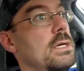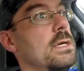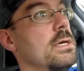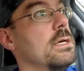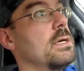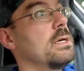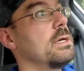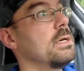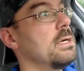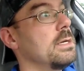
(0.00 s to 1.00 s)

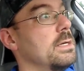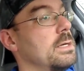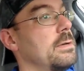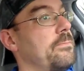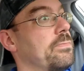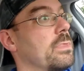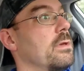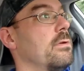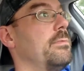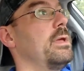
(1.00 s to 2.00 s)

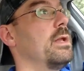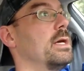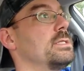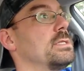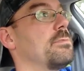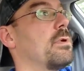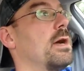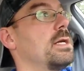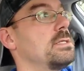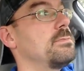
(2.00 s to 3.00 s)
it would be a nice
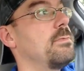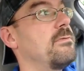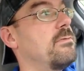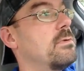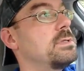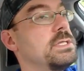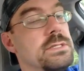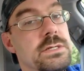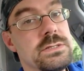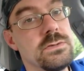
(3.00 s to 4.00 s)
surprise before she
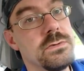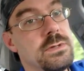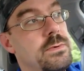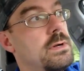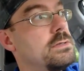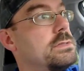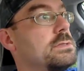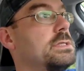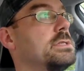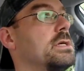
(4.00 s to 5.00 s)
starts school tomorrow. So
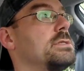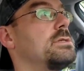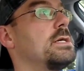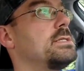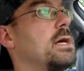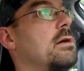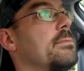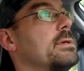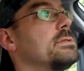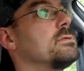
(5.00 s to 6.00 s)
she's all stressed out
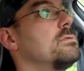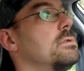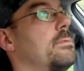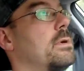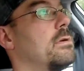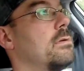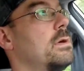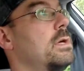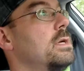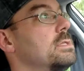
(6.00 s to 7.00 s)
about school tomorrow.
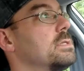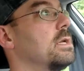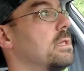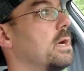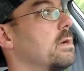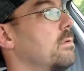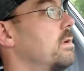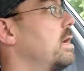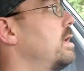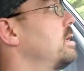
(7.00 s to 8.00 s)
She's got a lot
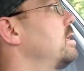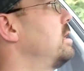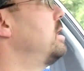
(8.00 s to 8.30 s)
going on,